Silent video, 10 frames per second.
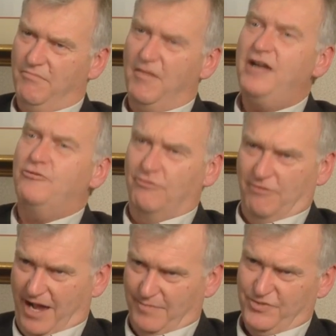
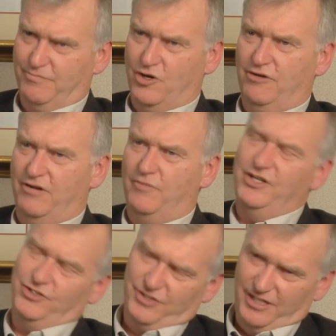micrograms of mercury,
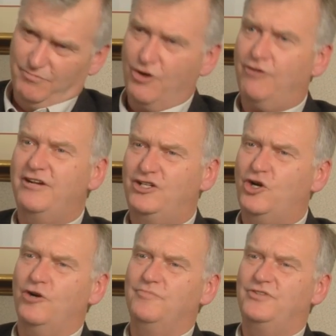which in mercury
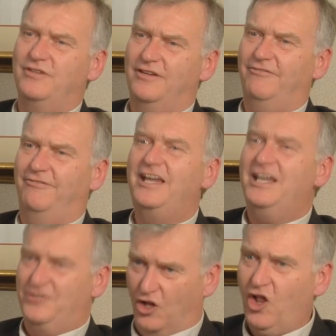terms
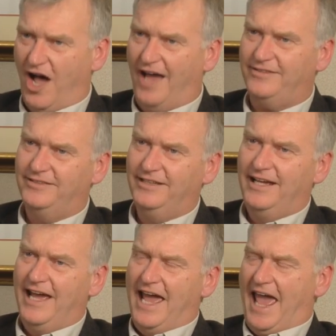is a lot.
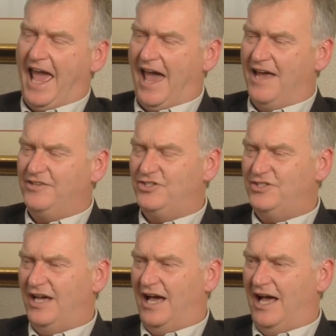
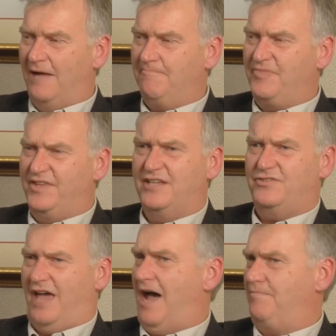And um,
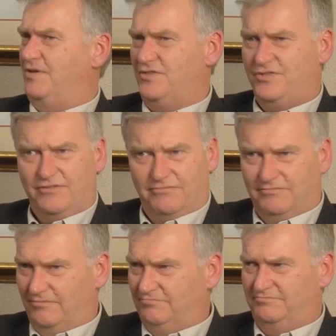this happens,
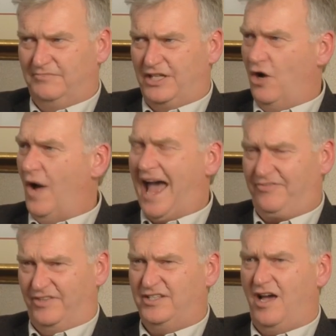you know,
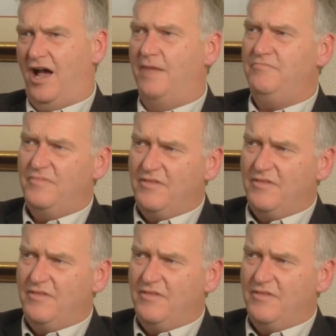at the time,